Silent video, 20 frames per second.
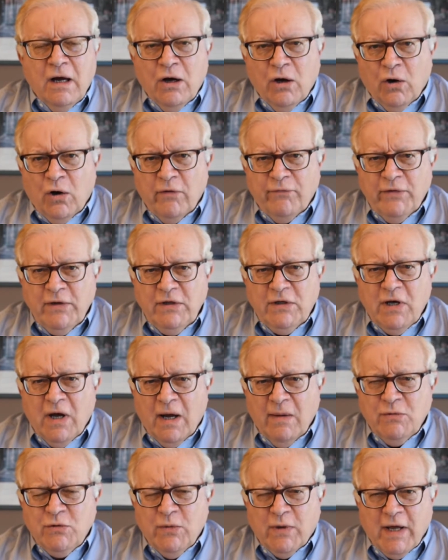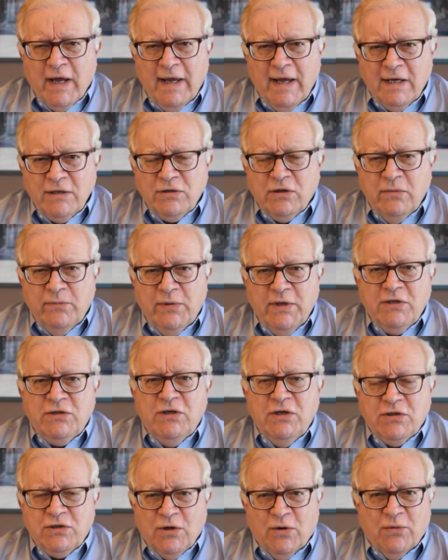Oftentimes when I ask a
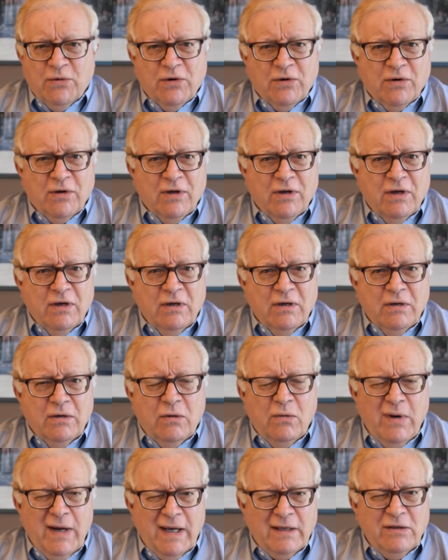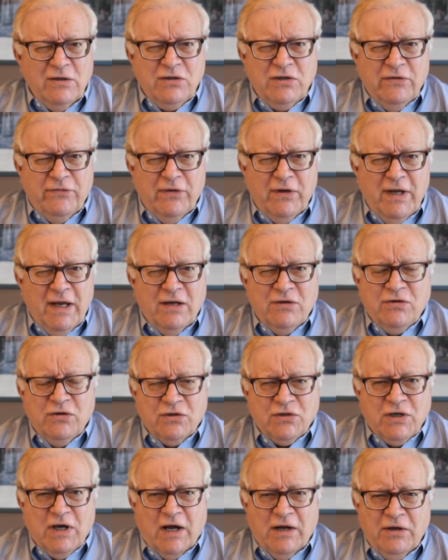business owner, who handles the financial
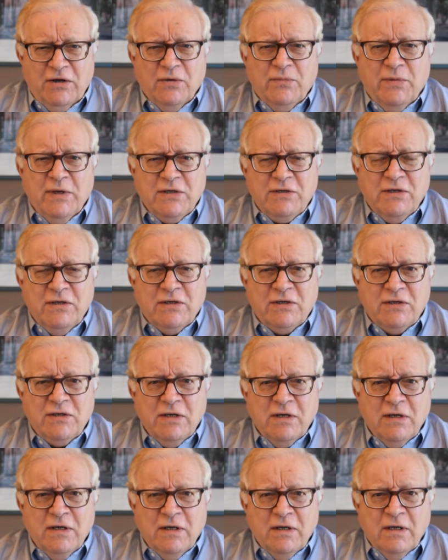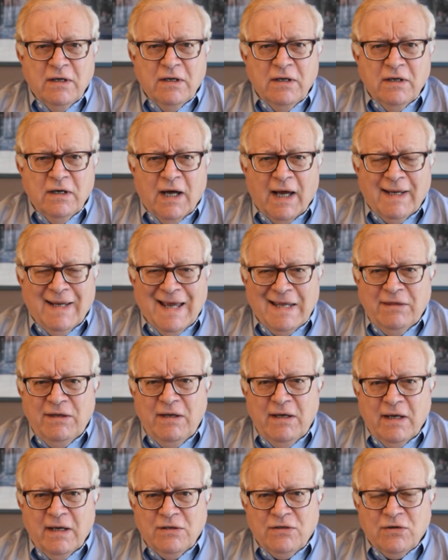side of your business? I get
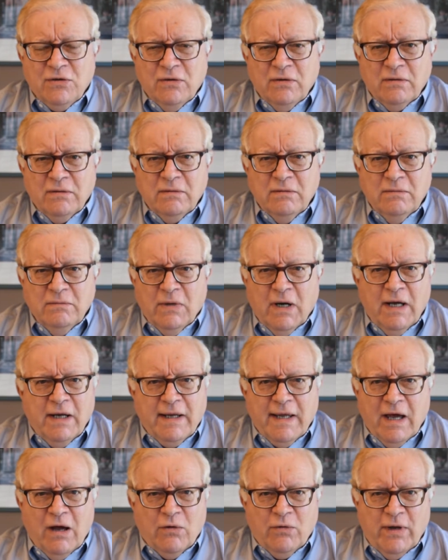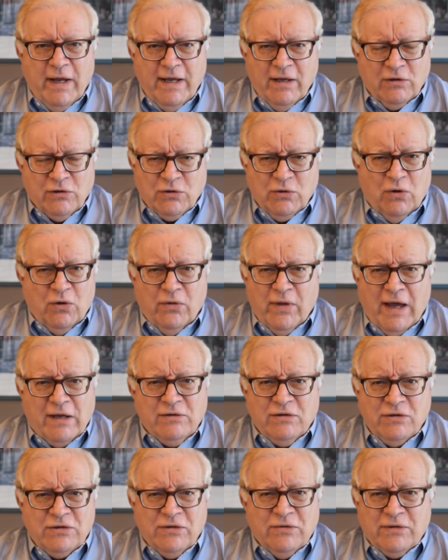the answer, my accountant handles all
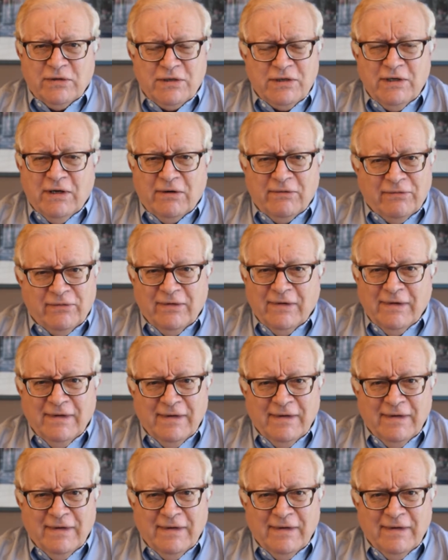that sort of stuff.